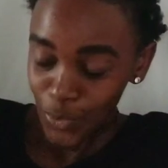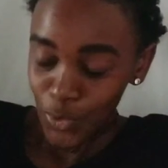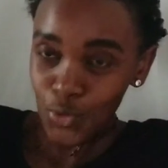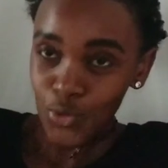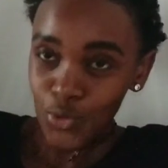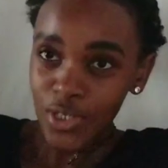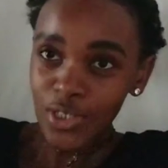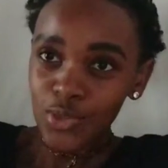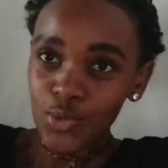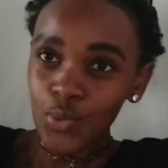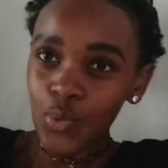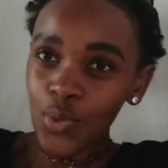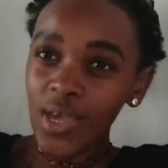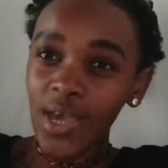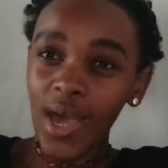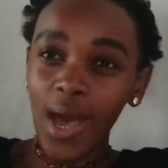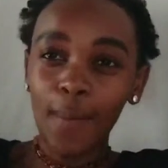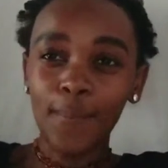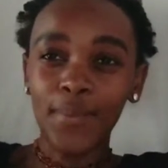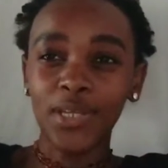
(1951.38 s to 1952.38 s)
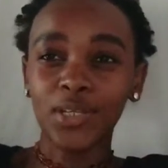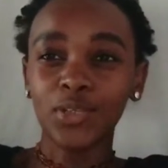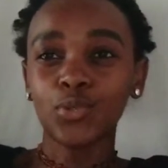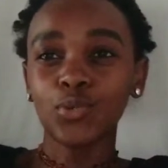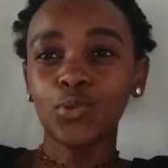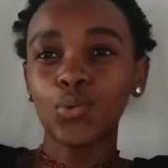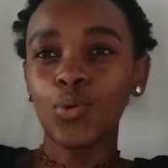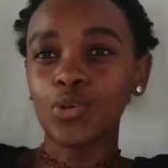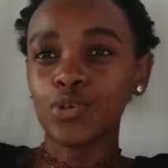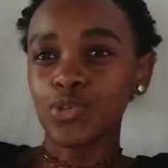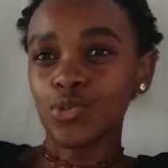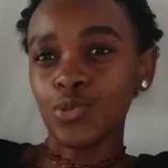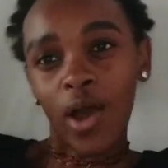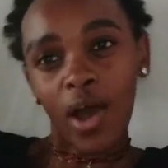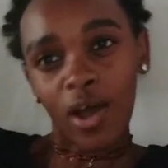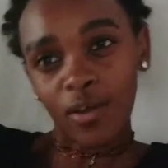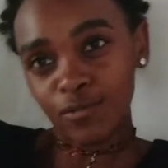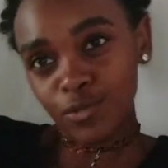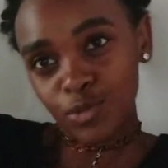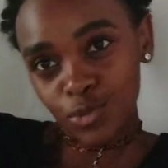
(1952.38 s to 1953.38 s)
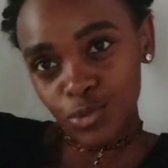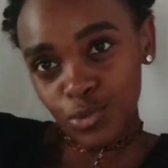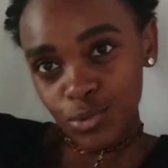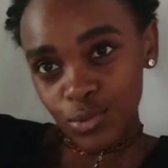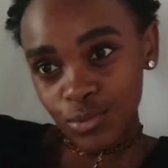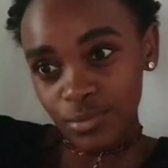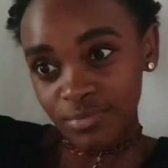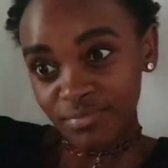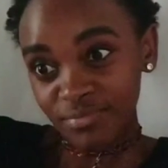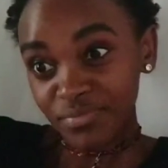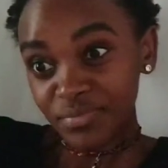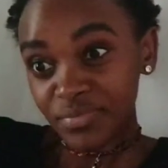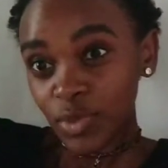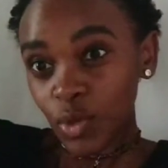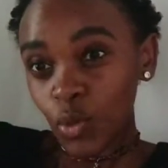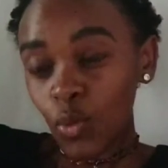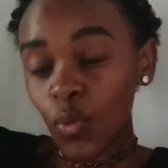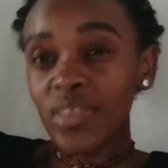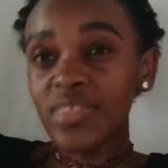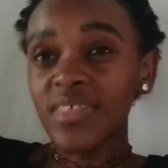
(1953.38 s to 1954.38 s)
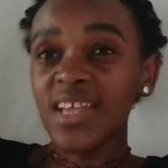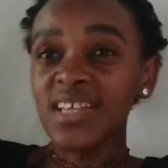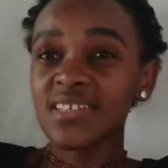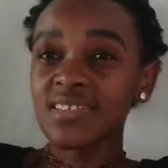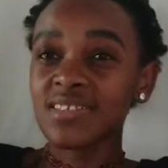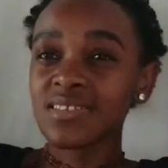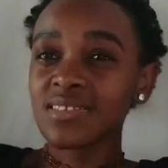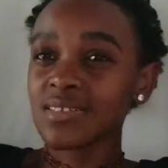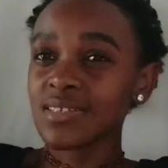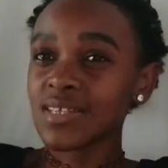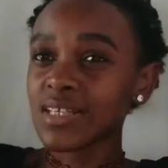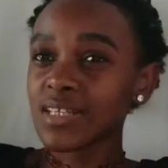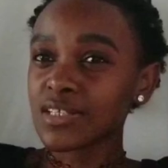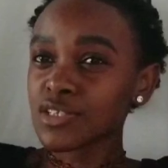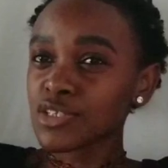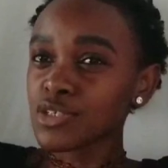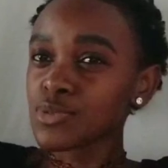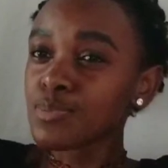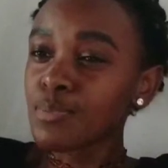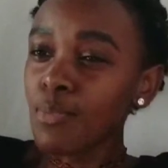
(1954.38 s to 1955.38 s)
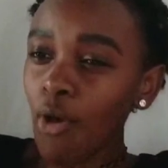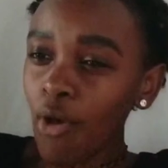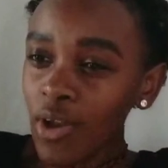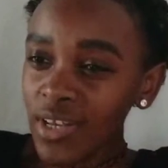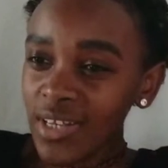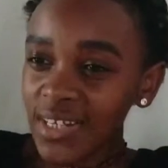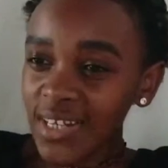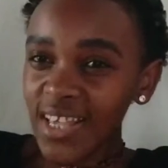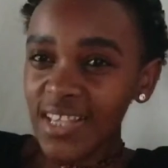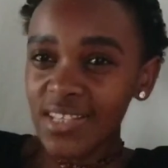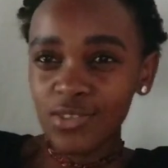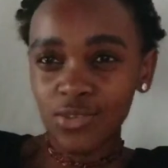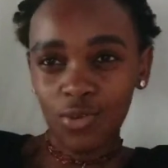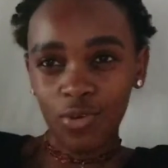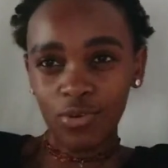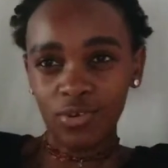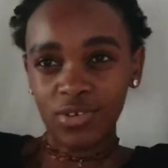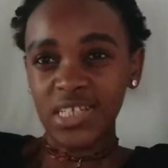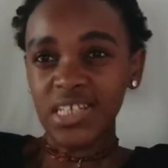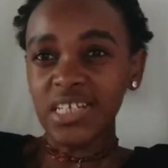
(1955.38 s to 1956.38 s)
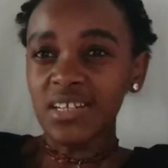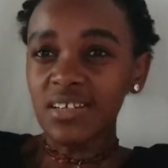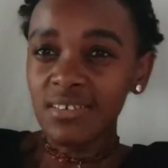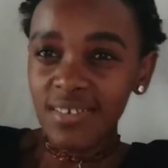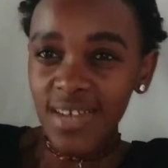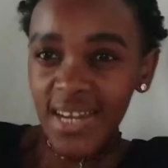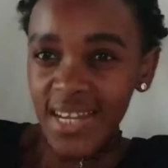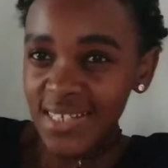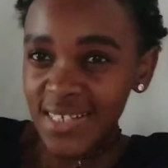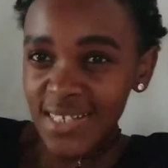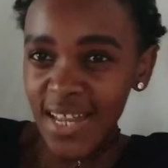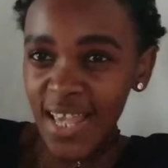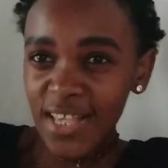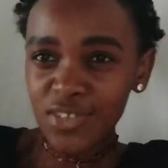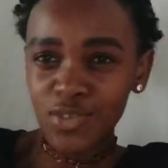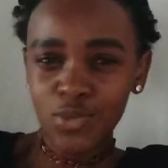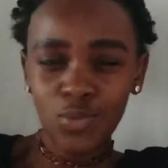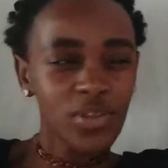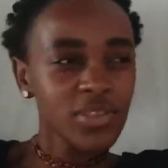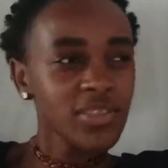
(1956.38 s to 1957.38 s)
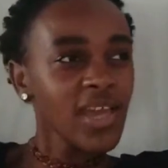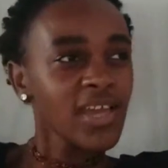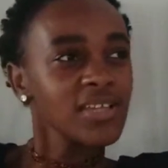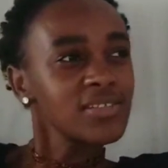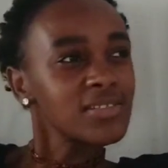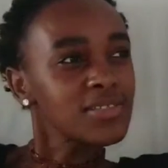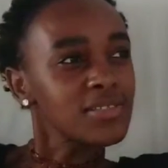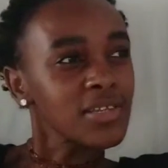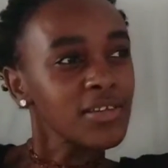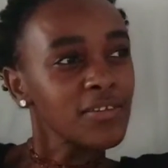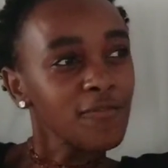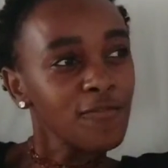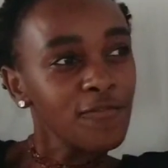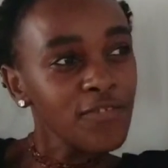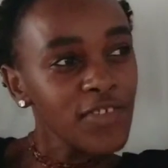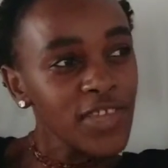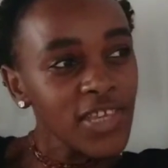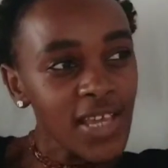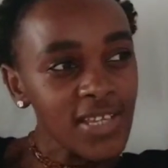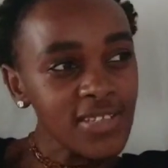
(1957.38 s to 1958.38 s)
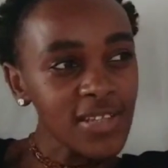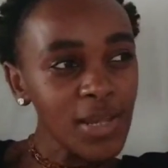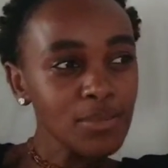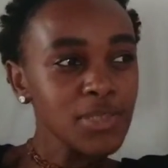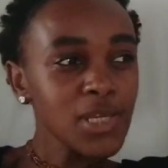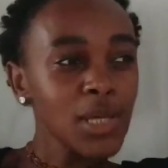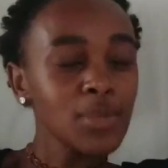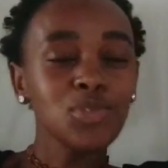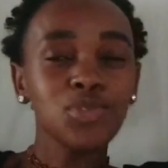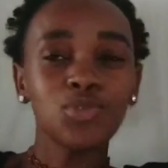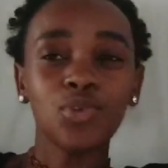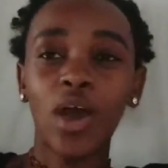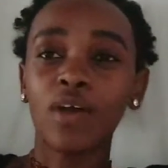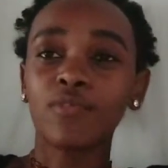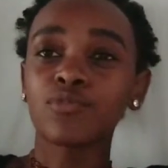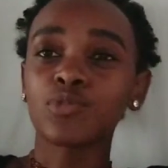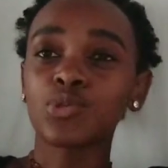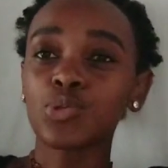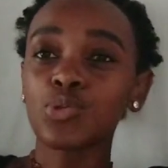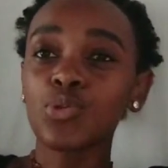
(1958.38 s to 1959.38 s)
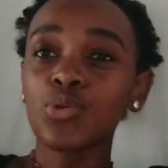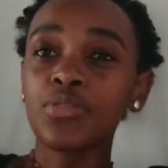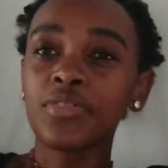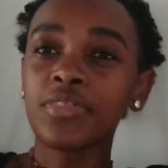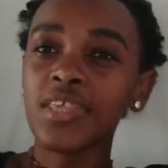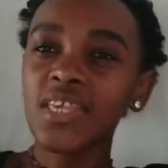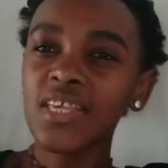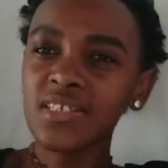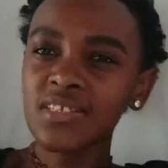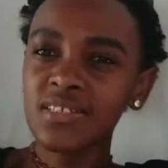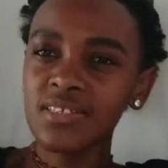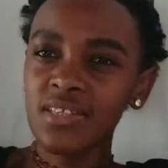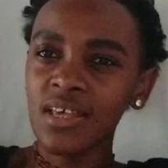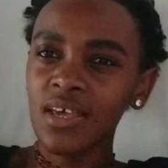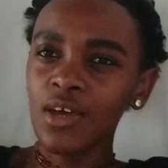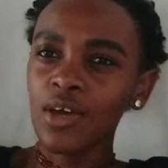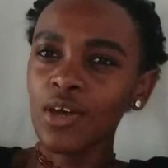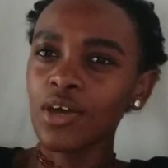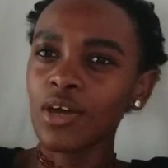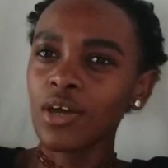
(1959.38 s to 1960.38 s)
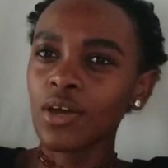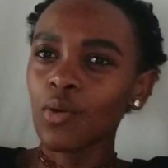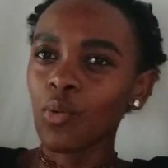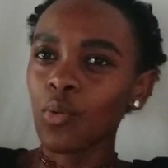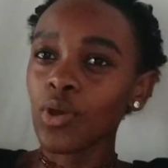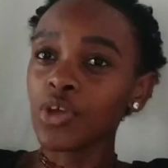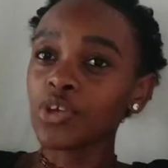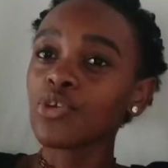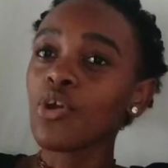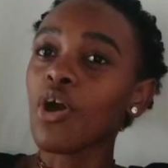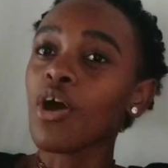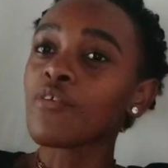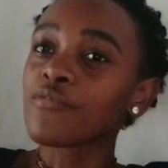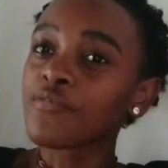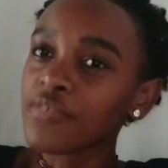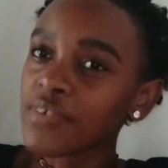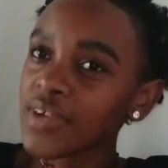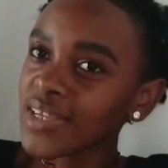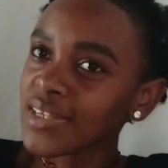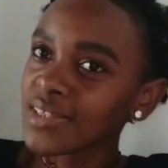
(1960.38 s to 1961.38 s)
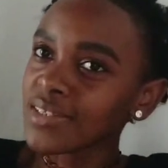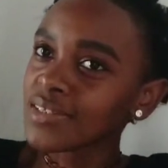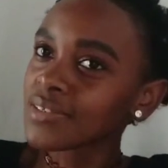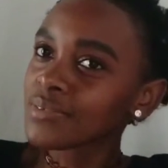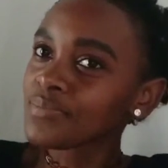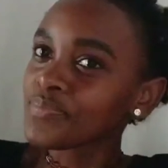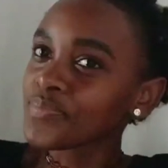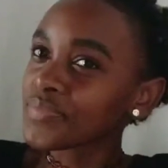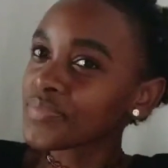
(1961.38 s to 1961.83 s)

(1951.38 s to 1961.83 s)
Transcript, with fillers: you need to wake up and do what you have to do. Whether it's in smallness or in greatness, whether it's in fear. Sometimes you have to do things when you're afraid